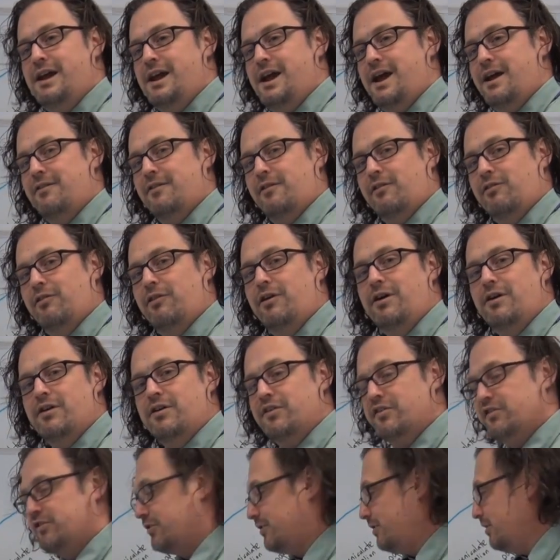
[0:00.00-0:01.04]
and the
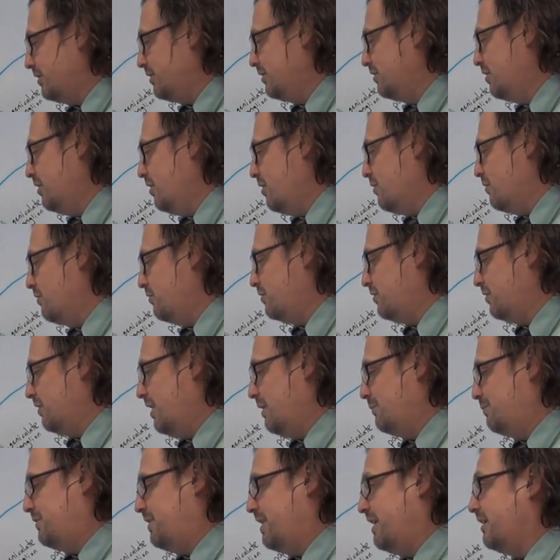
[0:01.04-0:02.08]
lungs go to
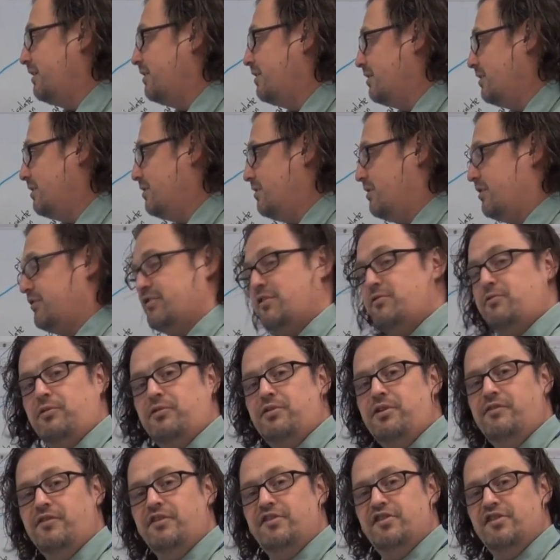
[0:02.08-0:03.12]
update the central
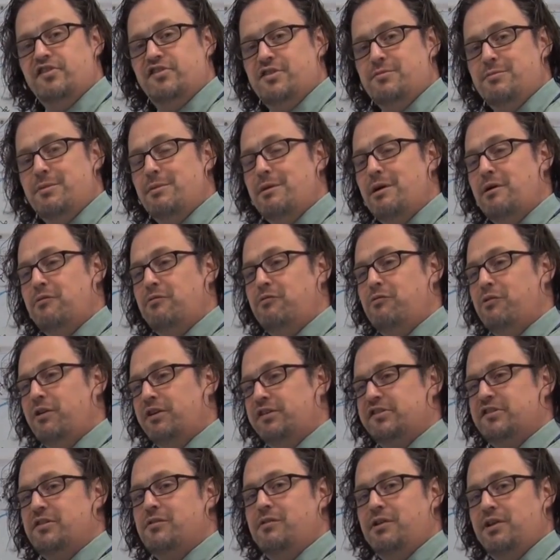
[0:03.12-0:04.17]
nervous system about
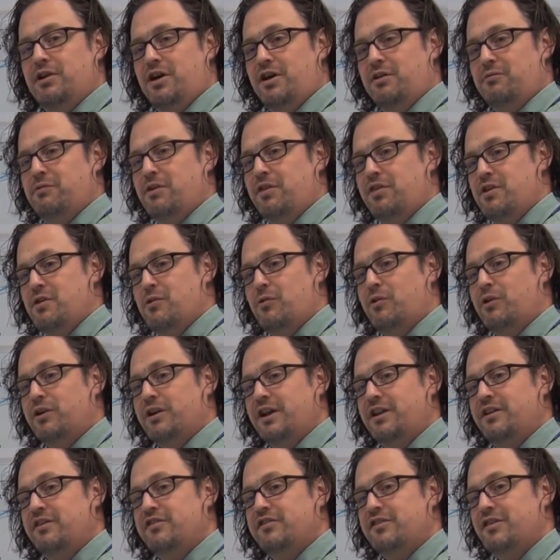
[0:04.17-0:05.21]
what's going on with the
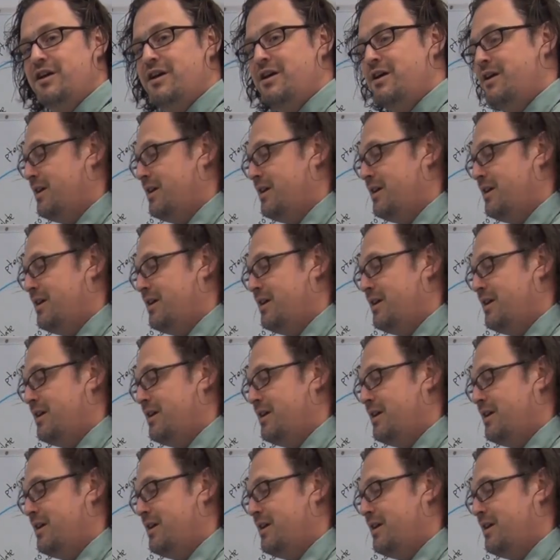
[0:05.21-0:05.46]
organs.